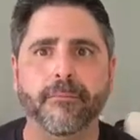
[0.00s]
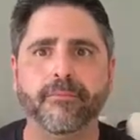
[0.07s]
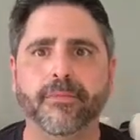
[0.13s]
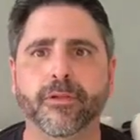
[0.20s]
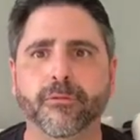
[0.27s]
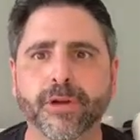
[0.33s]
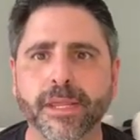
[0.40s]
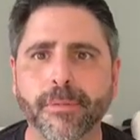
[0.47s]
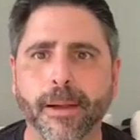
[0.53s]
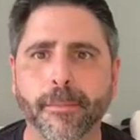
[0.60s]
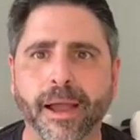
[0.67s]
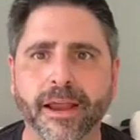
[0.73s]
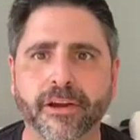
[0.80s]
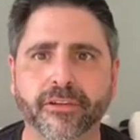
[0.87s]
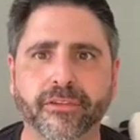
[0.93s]
Reba
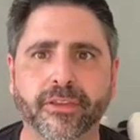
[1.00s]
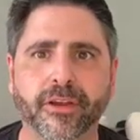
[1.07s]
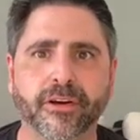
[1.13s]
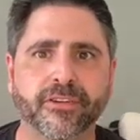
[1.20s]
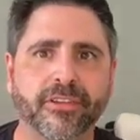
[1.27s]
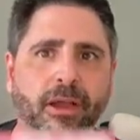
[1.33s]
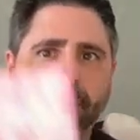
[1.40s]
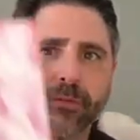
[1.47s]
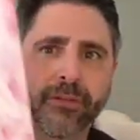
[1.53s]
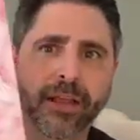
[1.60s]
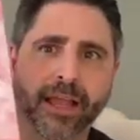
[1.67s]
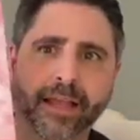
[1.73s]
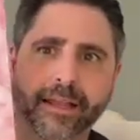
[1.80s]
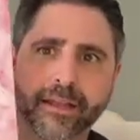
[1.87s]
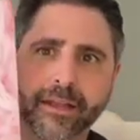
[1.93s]
Myers there sounds
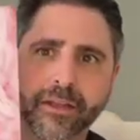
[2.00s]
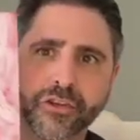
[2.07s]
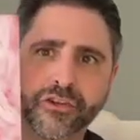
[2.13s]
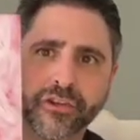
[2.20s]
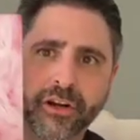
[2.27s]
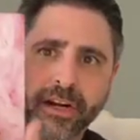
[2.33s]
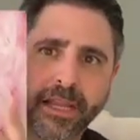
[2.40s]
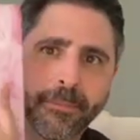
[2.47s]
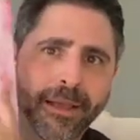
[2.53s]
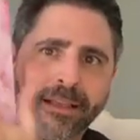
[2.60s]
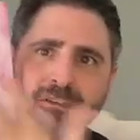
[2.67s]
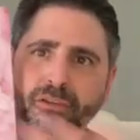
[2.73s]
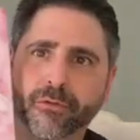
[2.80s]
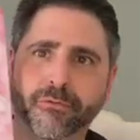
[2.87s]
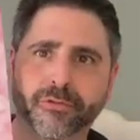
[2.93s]
like Shirley
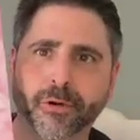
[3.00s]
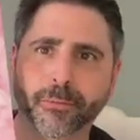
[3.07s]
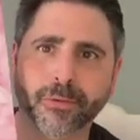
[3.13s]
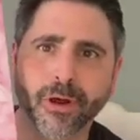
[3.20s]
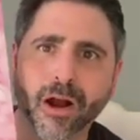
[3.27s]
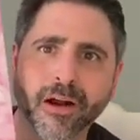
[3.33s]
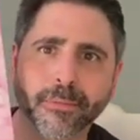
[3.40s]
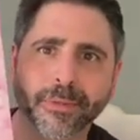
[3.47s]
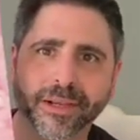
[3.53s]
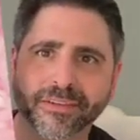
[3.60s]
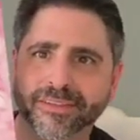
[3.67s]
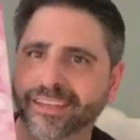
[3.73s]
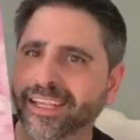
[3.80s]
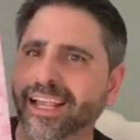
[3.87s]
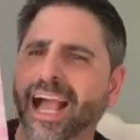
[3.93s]
Manson from Garbage.
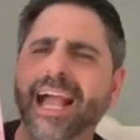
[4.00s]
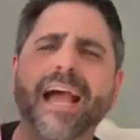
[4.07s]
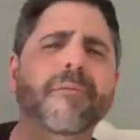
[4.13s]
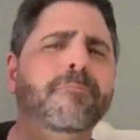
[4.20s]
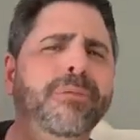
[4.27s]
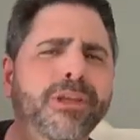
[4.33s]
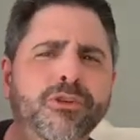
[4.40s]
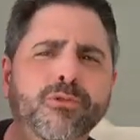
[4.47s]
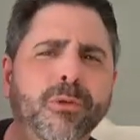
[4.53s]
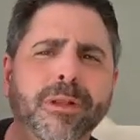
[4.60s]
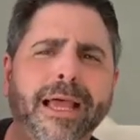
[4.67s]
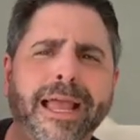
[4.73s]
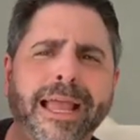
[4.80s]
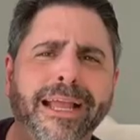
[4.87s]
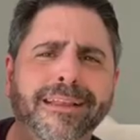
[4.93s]
See, I have visual
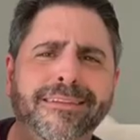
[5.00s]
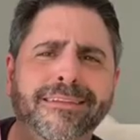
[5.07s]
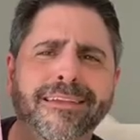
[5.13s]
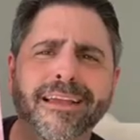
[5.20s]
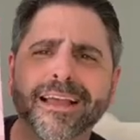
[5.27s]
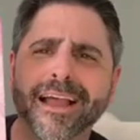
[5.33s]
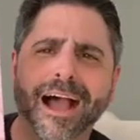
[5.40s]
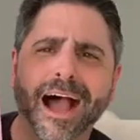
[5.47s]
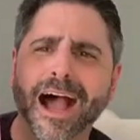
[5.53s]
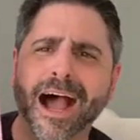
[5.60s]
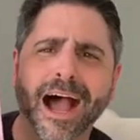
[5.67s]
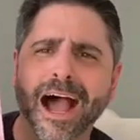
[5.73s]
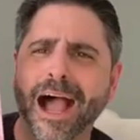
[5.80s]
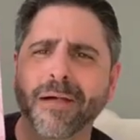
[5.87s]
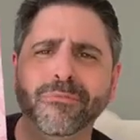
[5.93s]
aids.
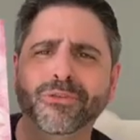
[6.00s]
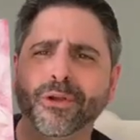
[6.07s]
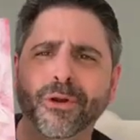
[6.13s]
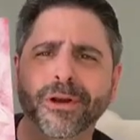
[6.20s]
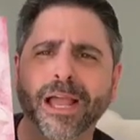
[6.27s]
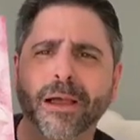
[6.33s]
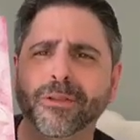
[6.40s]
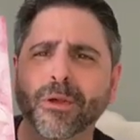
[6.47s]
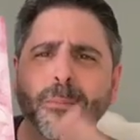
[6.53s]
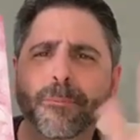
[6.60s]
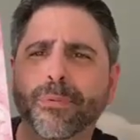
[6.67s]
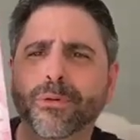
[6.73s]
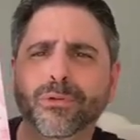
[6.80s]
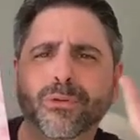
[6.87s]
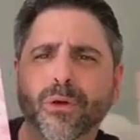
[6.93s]
I'm sorry, I don't
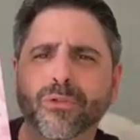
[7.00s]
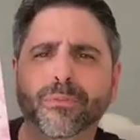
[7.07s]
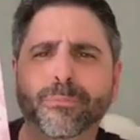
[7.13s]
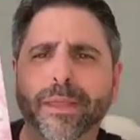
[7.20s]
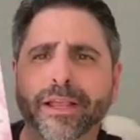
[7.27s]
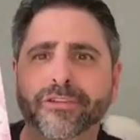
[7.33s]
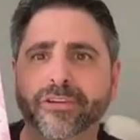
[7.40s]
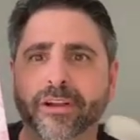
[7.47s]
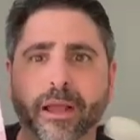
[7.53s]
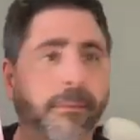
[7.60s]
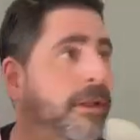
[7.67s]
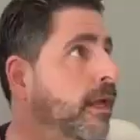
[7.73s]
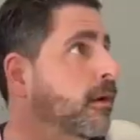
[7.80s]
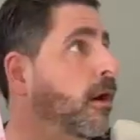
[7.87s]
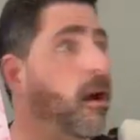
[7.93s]
put those pictures. I'm
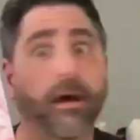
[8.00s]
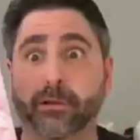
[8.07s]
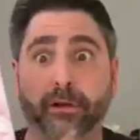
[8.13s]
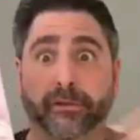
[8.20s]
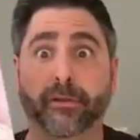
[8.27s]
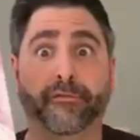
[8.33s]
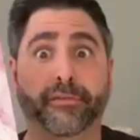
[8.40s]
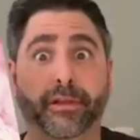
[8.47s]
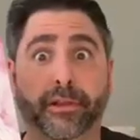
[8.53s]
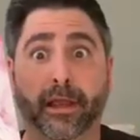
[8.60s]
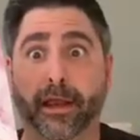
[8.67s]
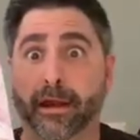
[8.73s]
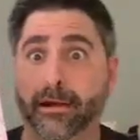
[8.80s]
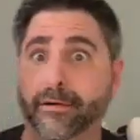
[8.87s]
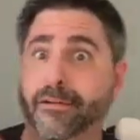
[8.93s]
like, oh, there's something
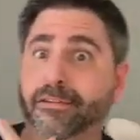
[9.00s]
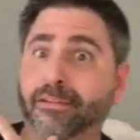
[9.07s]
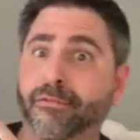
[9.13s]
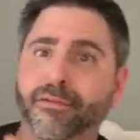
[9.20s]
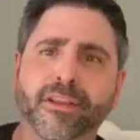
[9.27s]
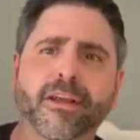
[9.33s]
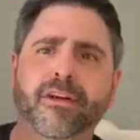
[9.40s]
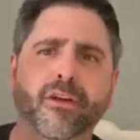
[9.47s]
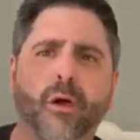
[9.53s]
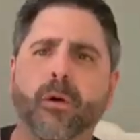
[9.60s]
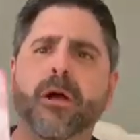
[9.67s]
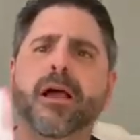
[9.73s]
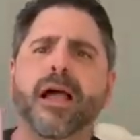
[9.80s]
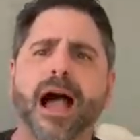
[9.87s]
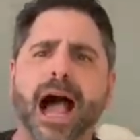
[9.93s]
there. No,
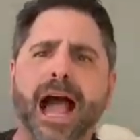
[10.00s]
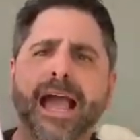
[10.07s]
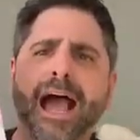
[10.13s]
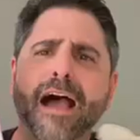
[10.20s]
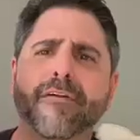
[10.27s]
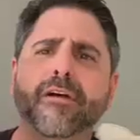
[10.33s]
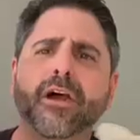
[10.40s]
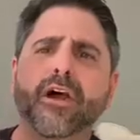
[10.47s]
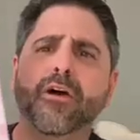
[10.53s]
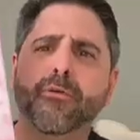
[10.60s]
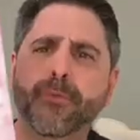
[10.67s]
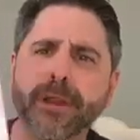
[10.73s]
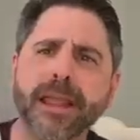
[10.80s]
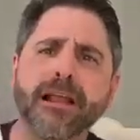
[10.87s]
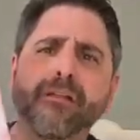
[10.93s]
I have
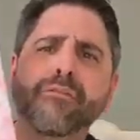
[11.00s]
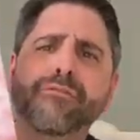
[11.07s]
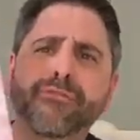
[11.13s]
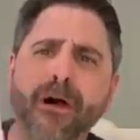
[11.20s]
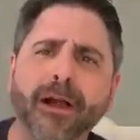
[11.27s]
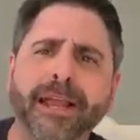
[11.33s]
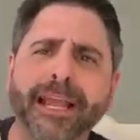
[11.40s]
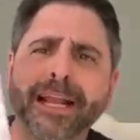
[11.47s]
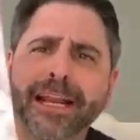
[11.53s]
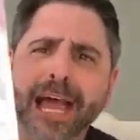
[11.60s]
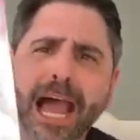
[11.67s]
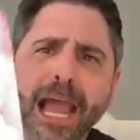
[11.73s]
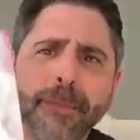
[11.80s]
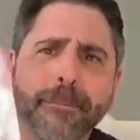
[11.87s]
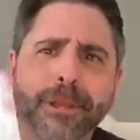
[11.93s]
real fucking
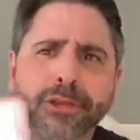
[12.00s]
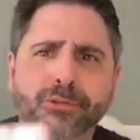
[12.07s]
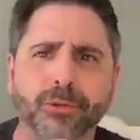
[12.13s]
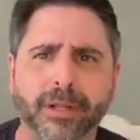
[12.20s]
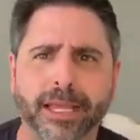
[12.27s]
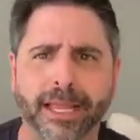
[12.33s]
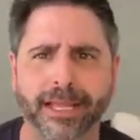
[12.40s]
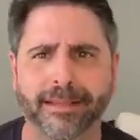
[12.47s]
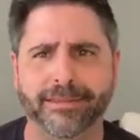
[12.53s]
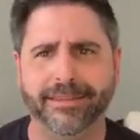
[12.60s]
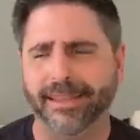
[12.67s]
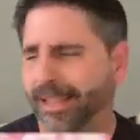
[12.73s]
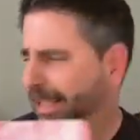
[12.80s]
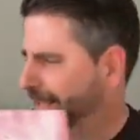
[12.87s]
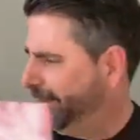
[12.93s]
live visual aids.
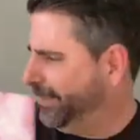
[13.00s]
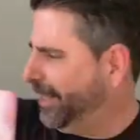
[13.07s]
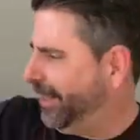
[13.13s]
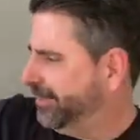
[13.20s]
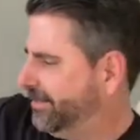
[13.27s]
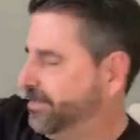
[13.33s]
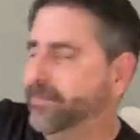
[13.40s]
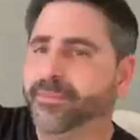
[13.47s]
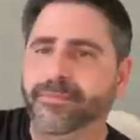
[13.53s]
And yes,